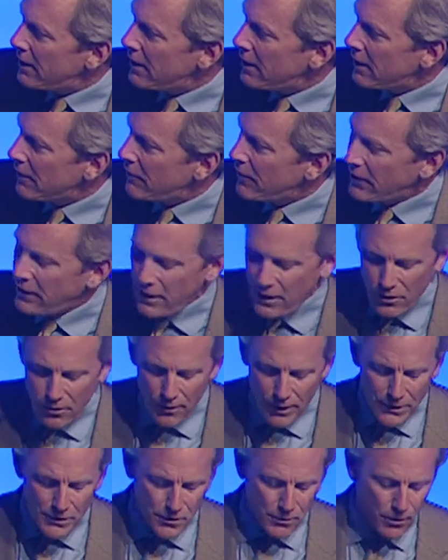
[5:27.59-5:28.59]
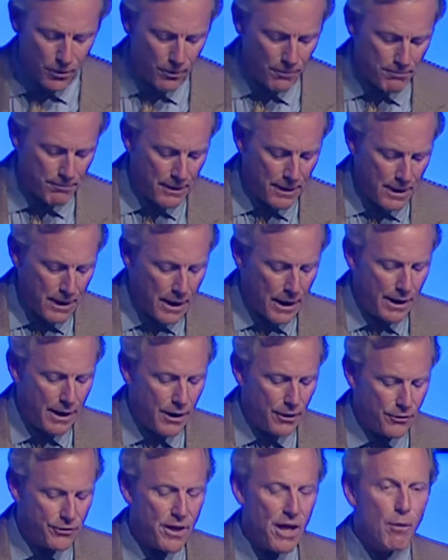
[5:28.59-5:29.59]
of the DU ritual. And
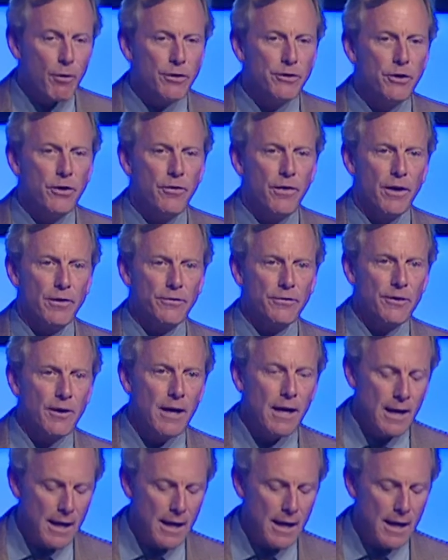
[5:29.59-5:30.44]
here's how we'll do this.